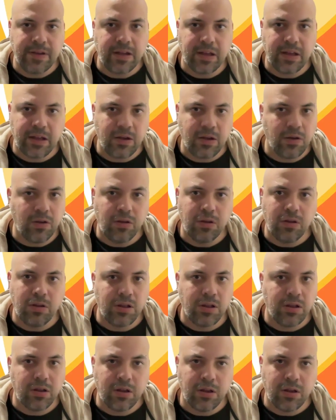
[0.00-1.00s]
have a
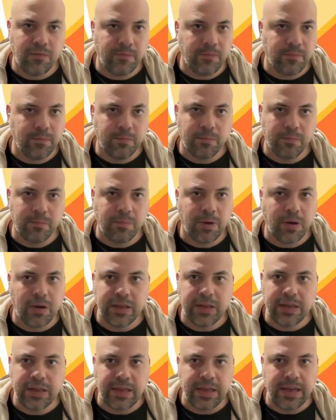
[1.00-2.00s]
whole
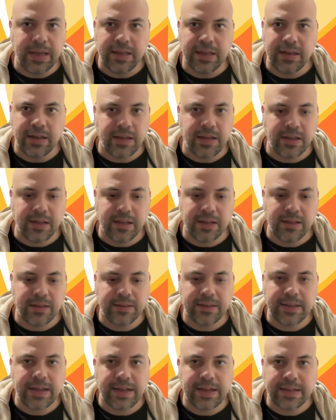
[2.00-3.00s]
body and
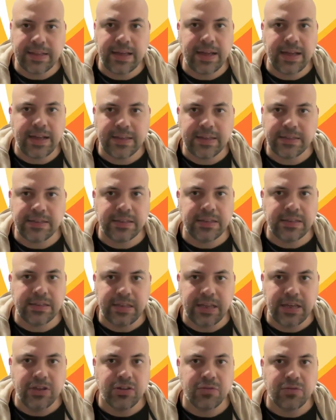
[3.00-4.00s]
tactile
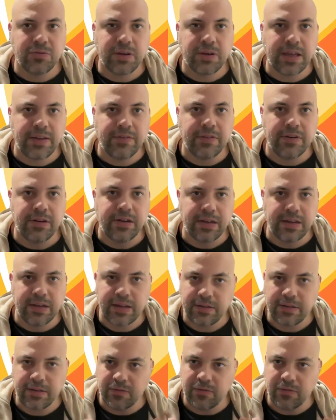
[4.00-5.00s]
sensation, whatever
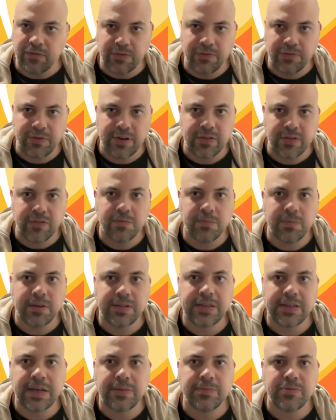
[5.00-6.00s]
that refers to
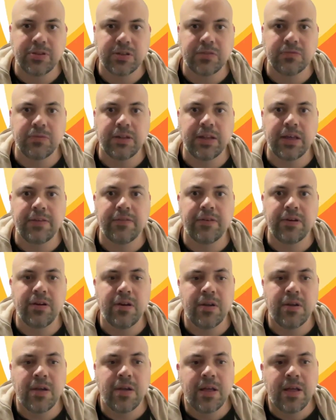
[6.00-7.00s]
my subject,
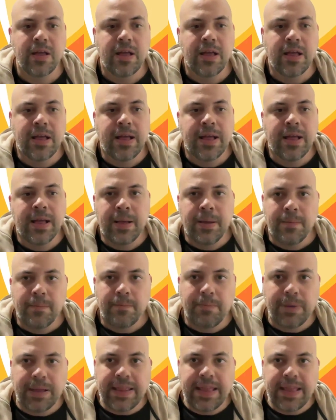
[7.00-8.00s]
whatever.
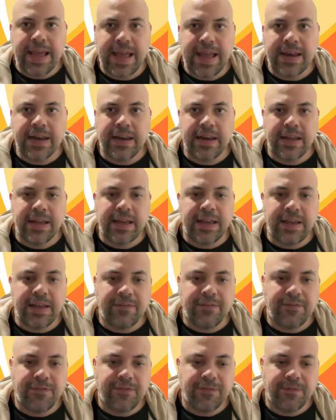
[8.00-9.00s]
But then,
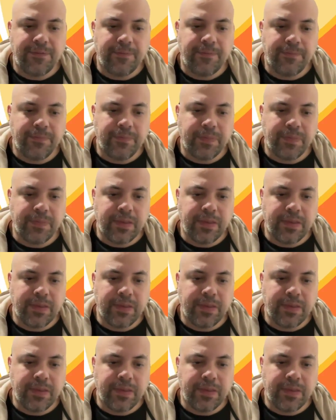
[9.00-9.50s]
if